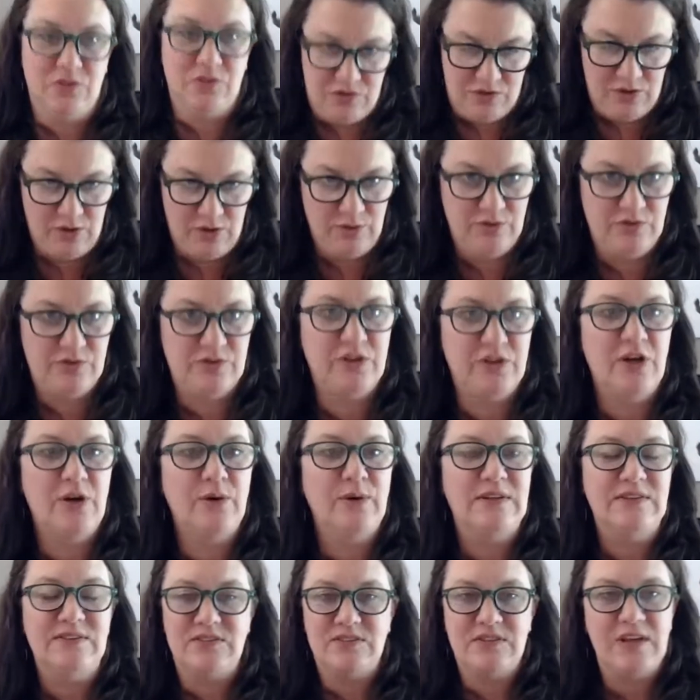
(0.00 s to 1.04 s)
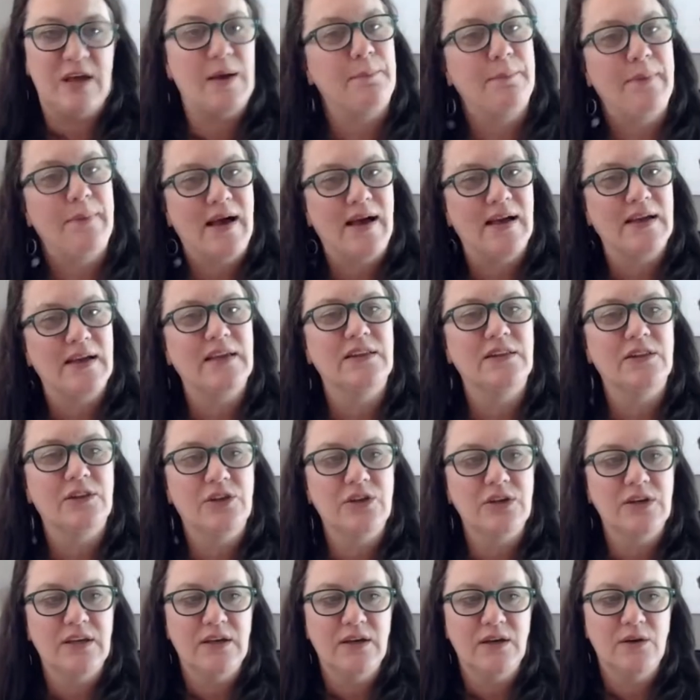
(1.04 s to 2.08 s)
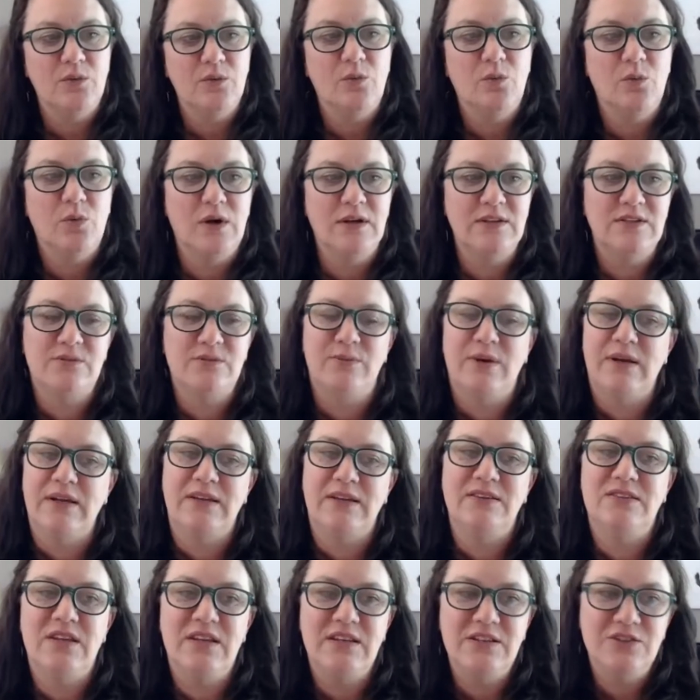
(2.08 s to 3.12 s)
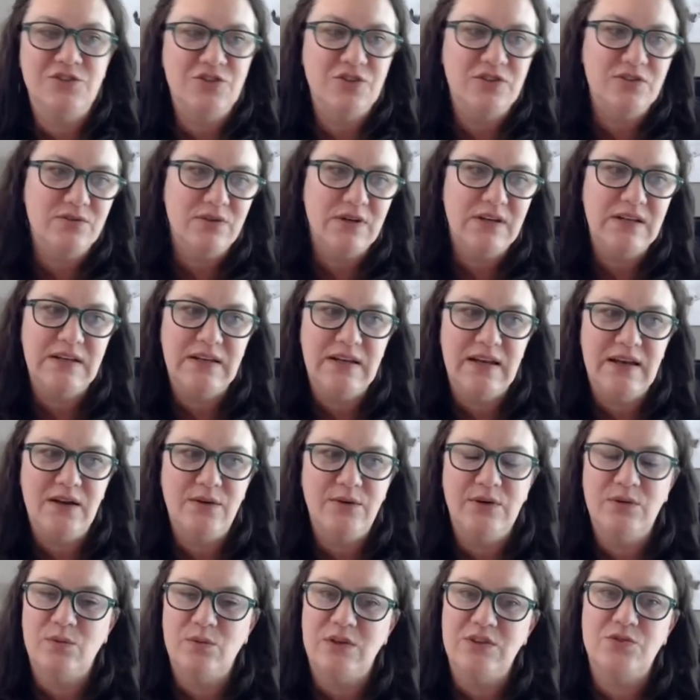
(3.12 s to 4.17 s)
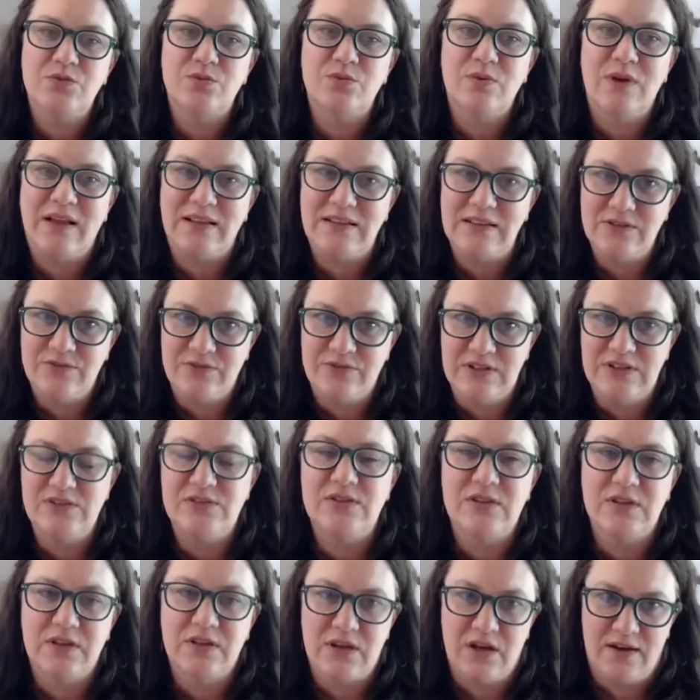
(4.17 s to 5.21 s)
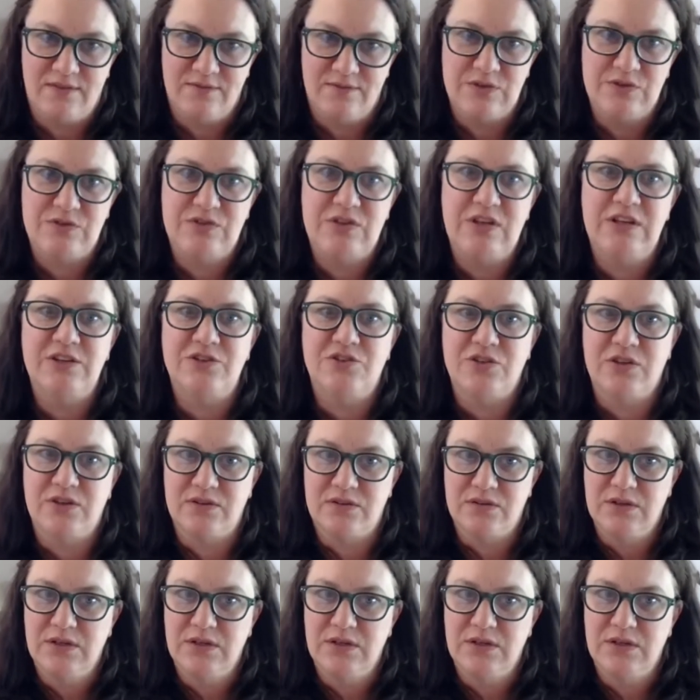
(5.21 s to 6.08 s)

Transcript: go slow and step back and look at what's my intention right now and what's relevant to the conversation.